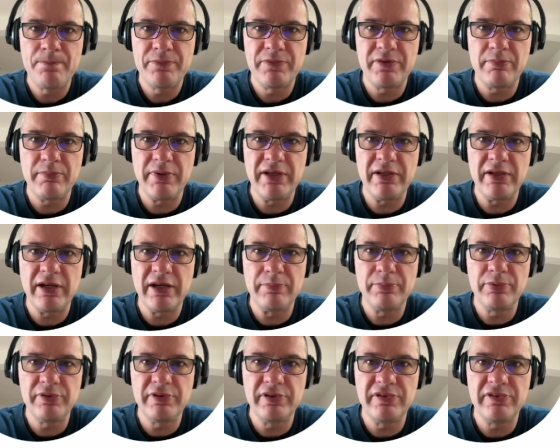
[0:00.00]
The main
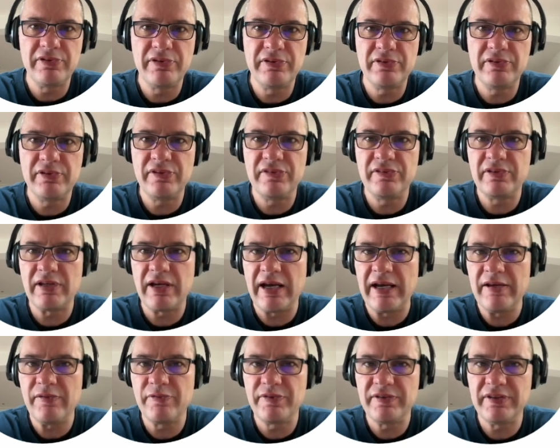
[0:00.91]
hypothesis is the
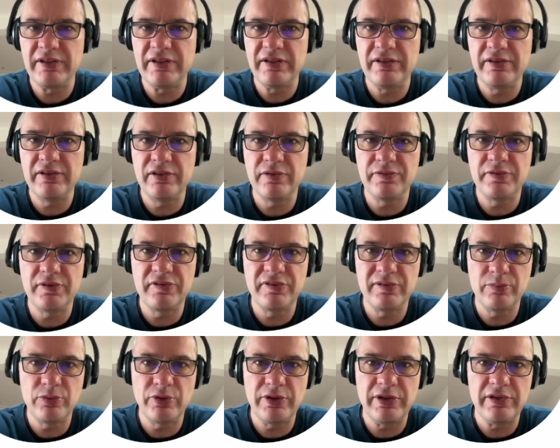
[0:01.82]
high fidelity of the
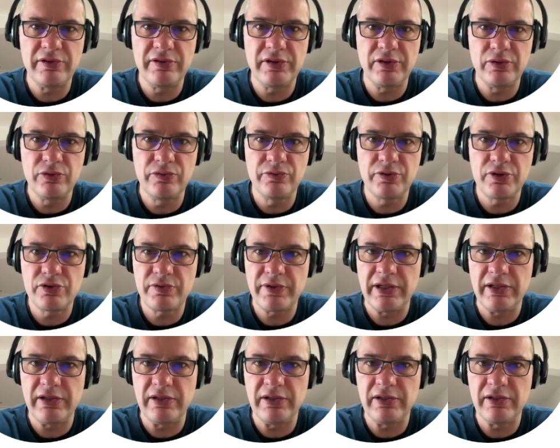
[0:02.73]
simulator used for
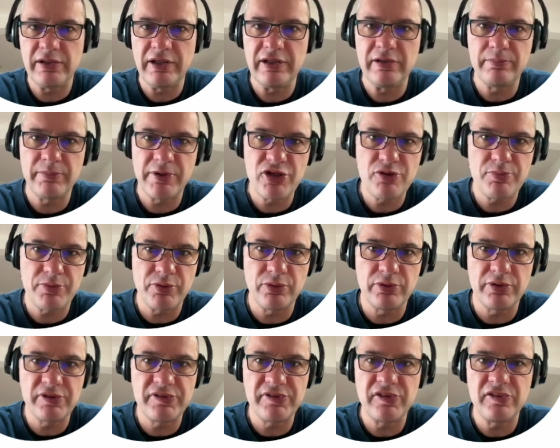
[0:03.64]
training, and much
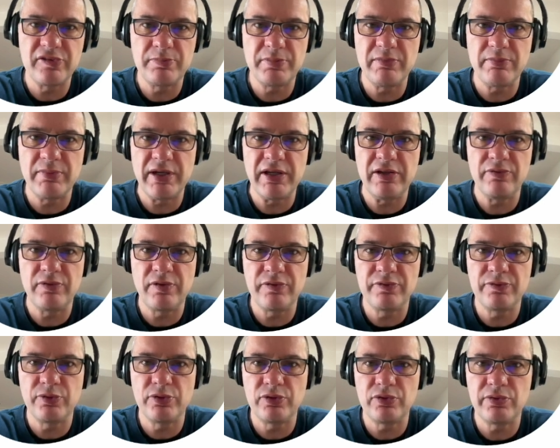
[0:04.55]
progress has been made
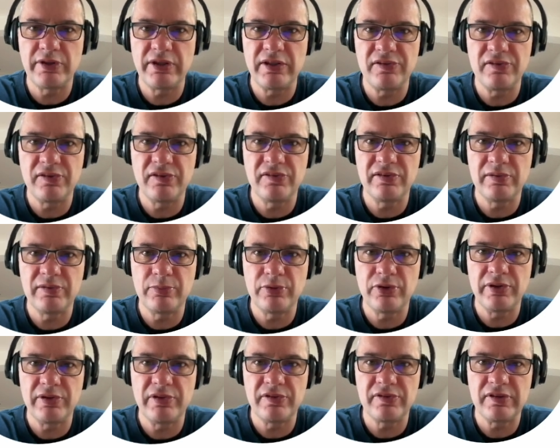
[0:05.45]
with photorealistic
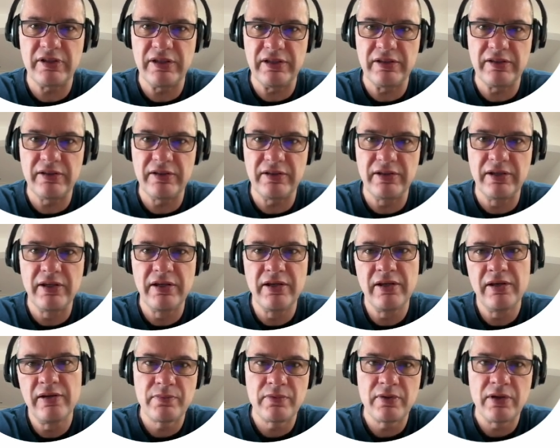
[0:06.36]
simulators lately.
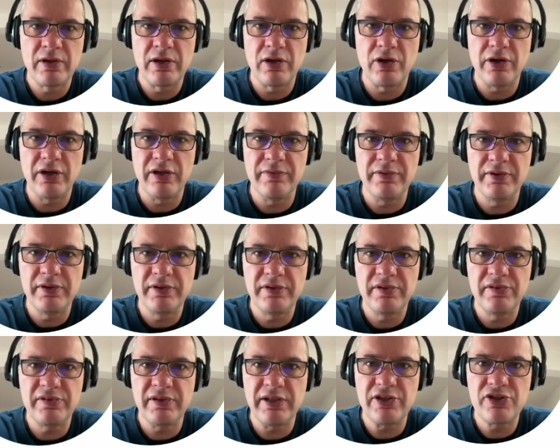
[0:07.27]
However,
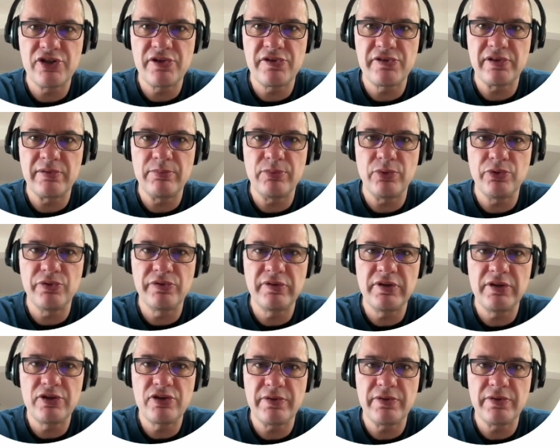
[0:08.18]
these agents are mostly